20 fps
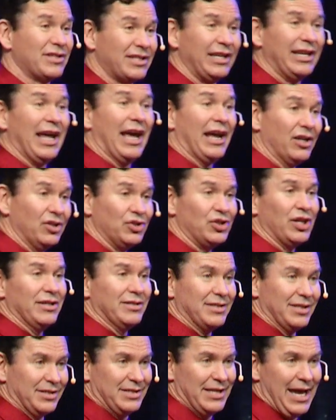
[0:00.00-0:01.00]
today in
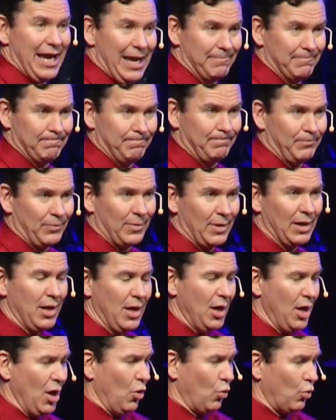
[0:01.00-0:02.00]
Jesus' name.
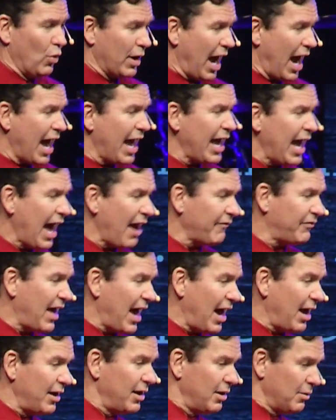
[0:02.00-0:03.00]
When I have
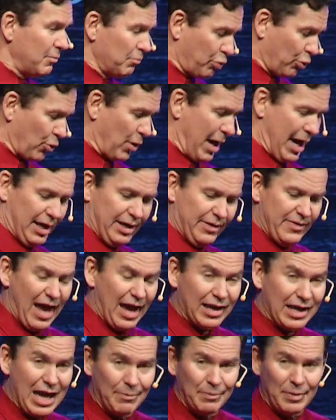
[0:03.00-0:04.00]
that bread and
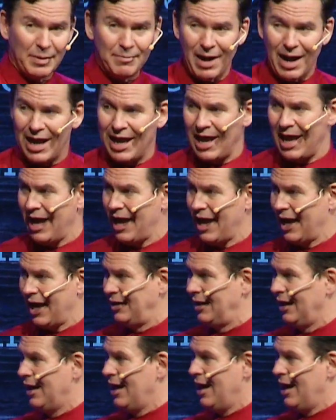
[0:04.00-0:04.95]
that cup in my hand,